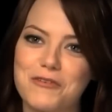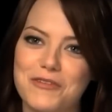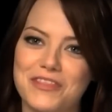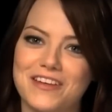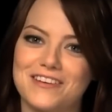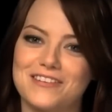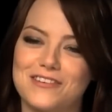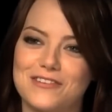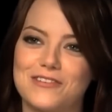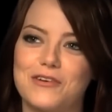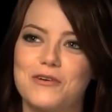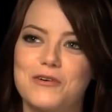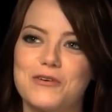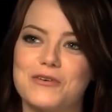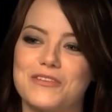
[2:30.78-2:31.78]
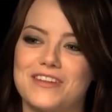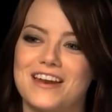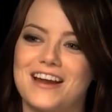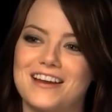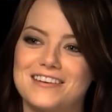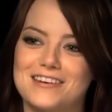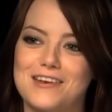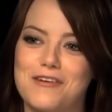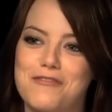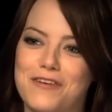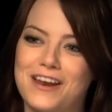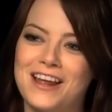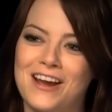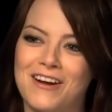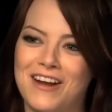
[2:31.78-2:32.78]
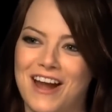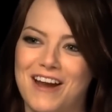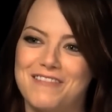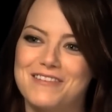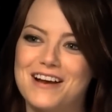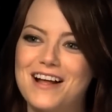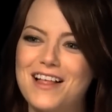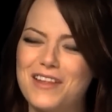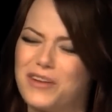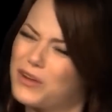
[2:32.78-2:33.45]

Everyone thinks it's so cool that I get to do a video game.